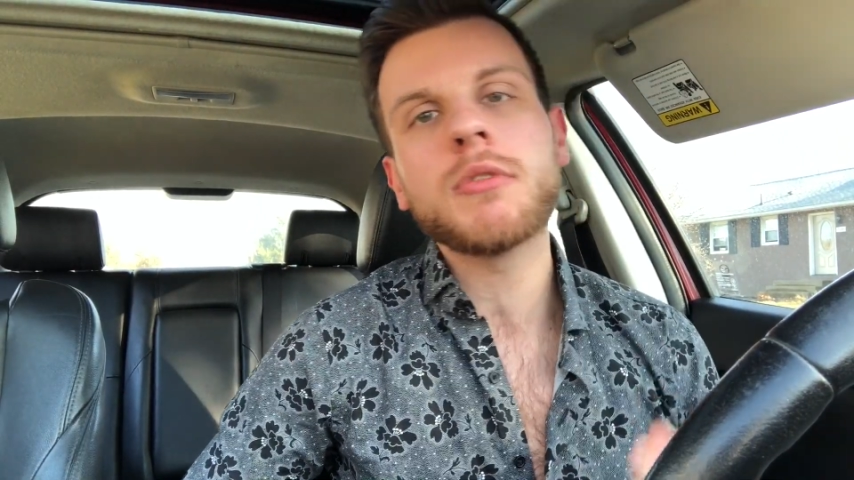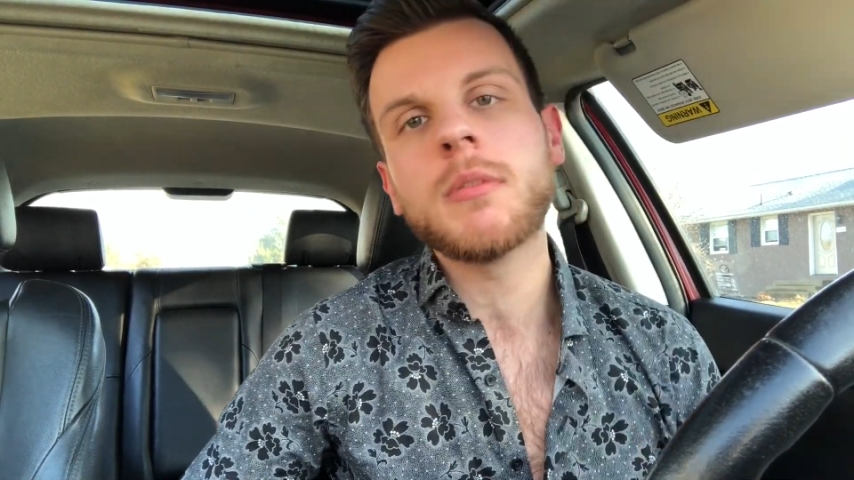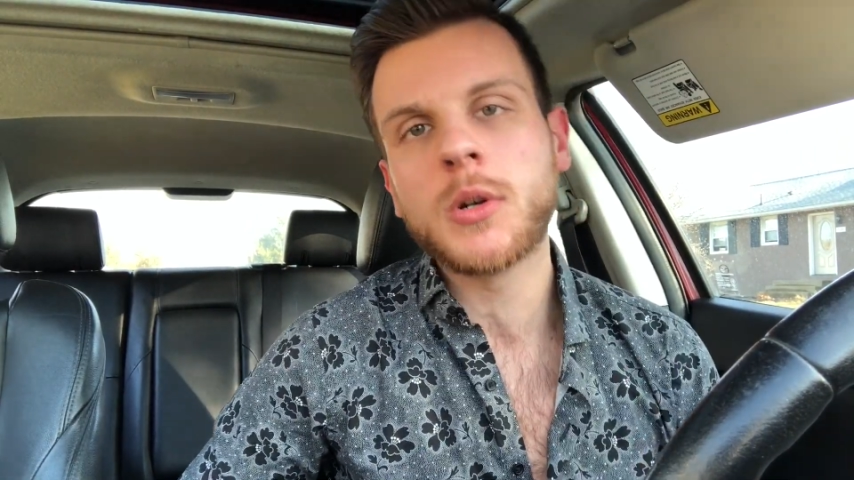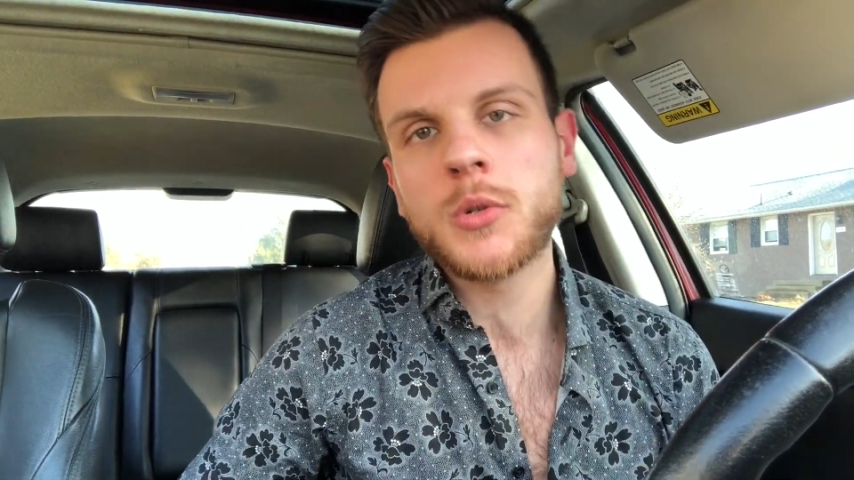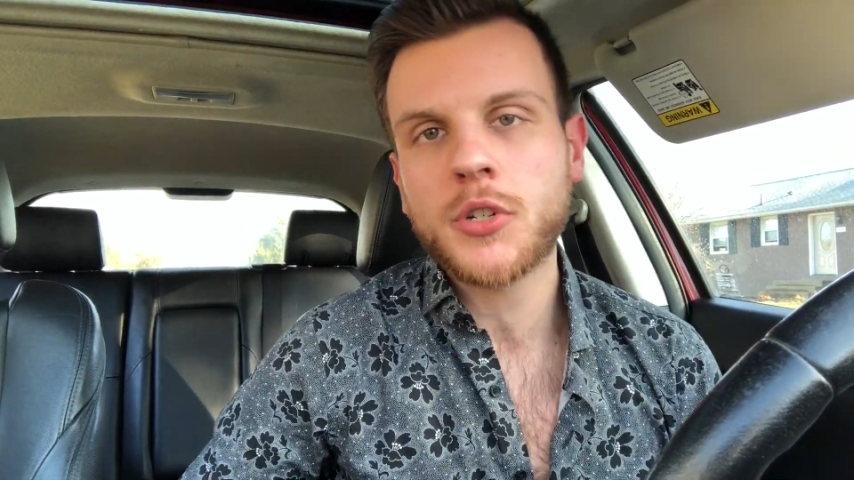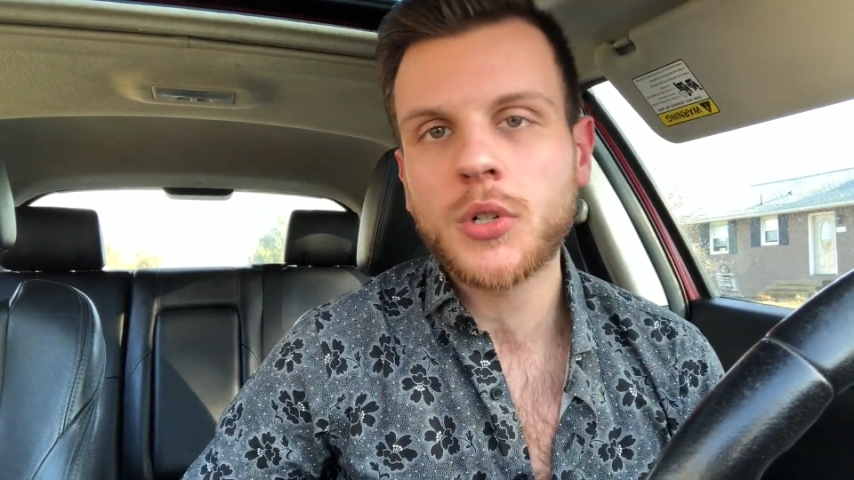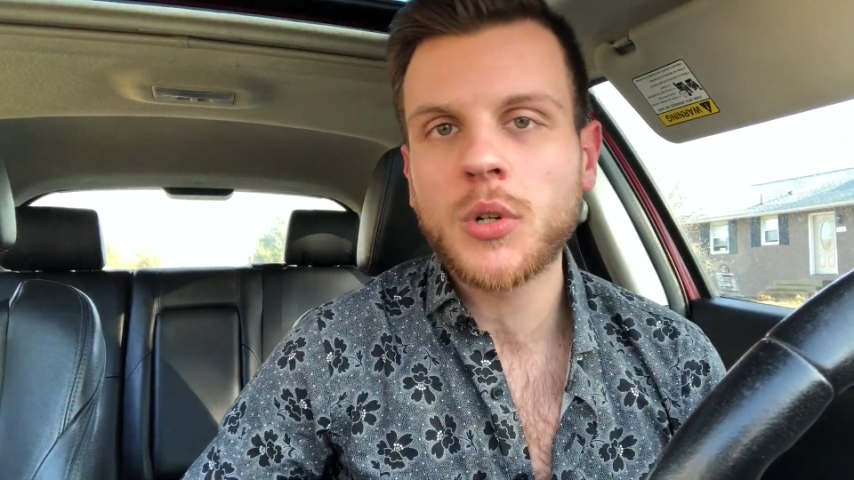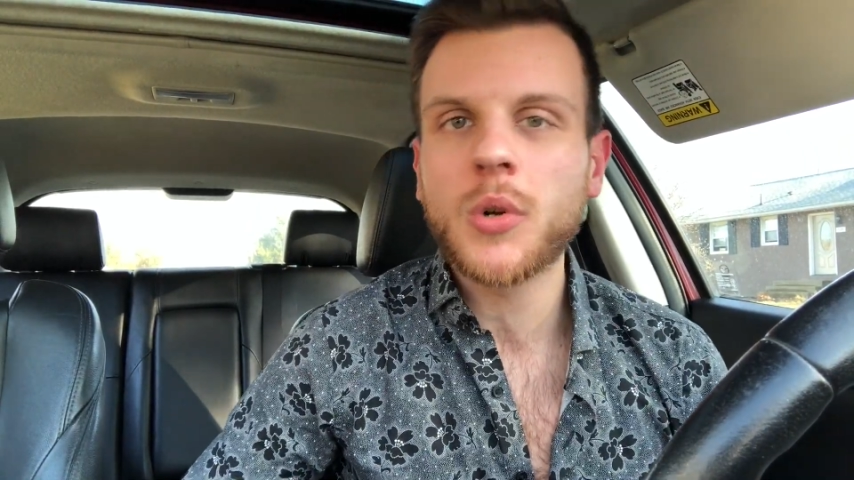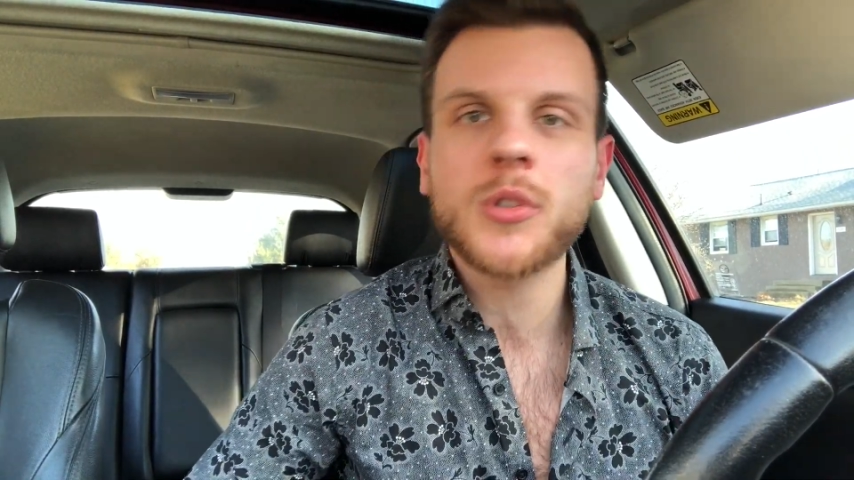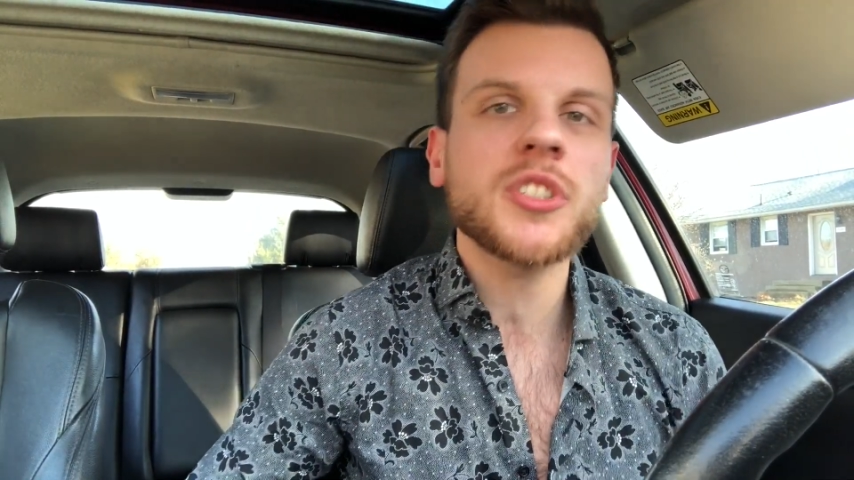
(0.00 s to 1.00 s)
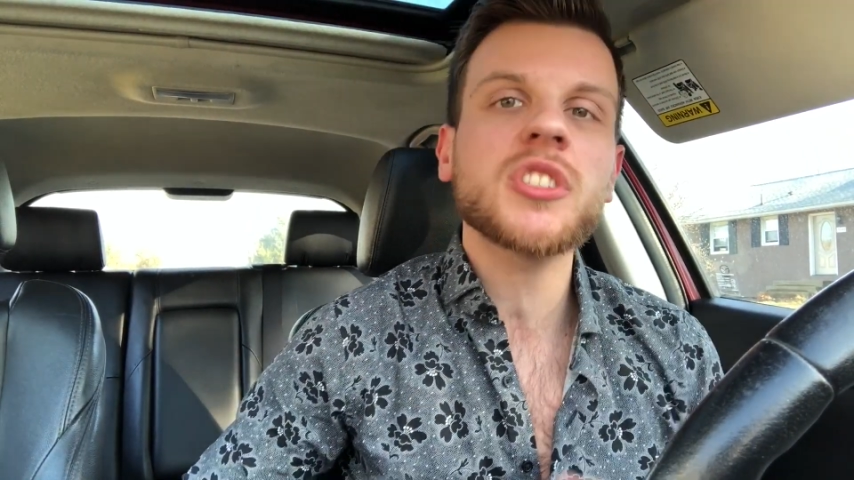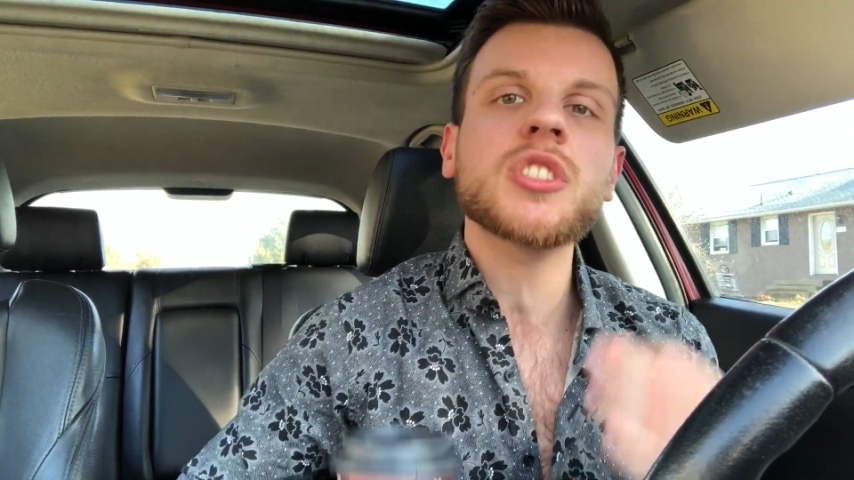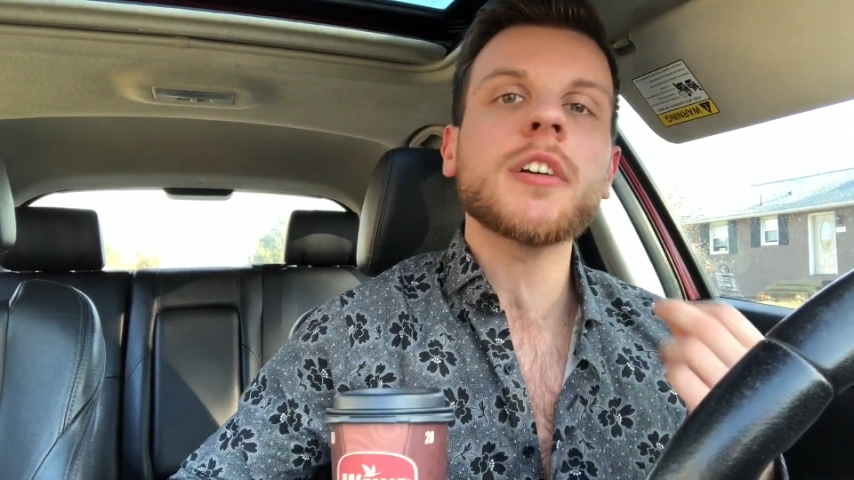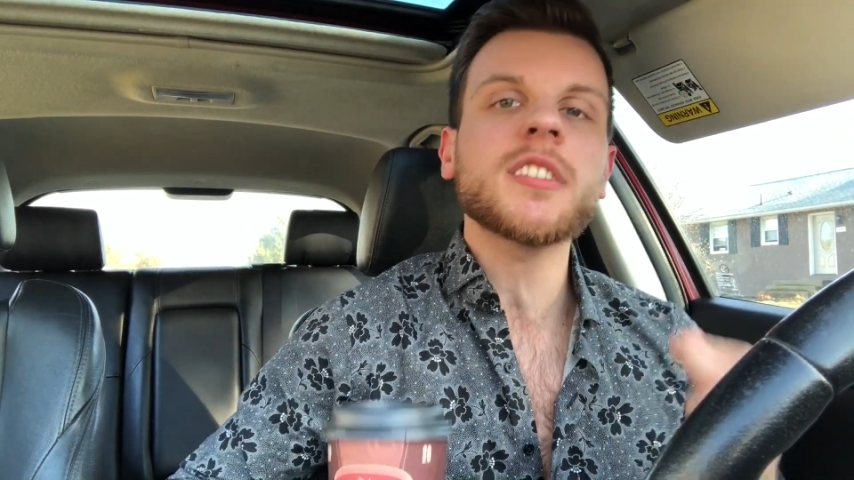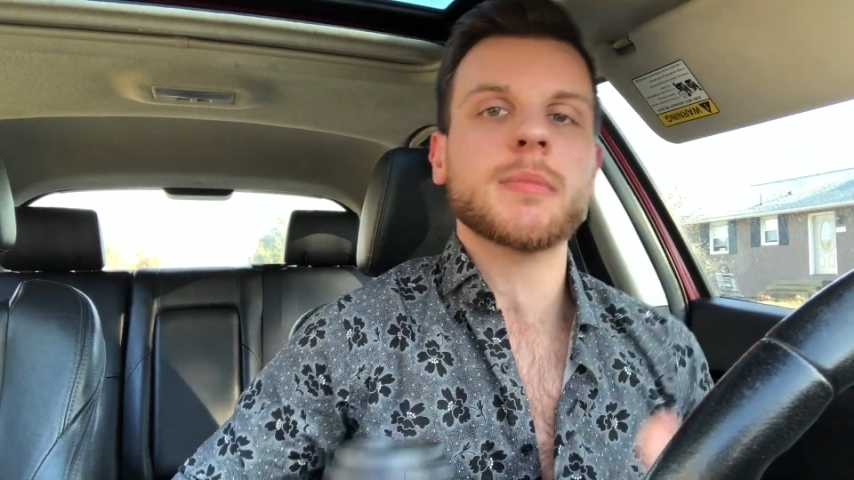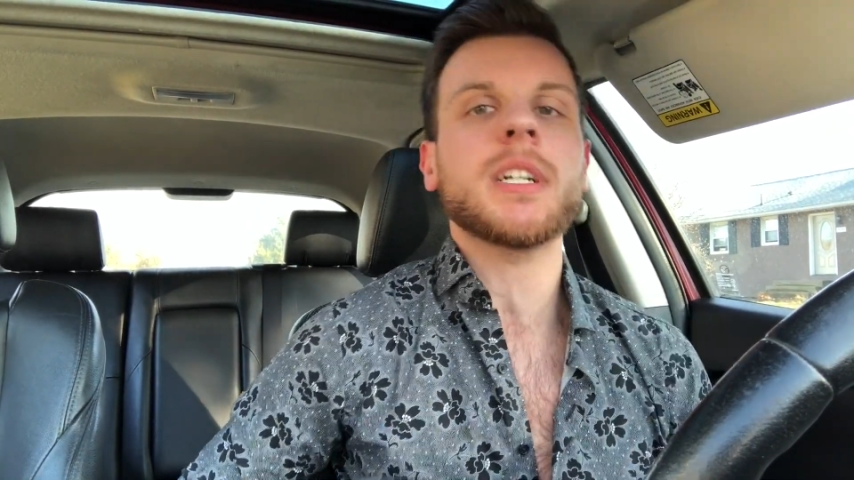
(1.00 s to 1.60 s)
you emotional or just start some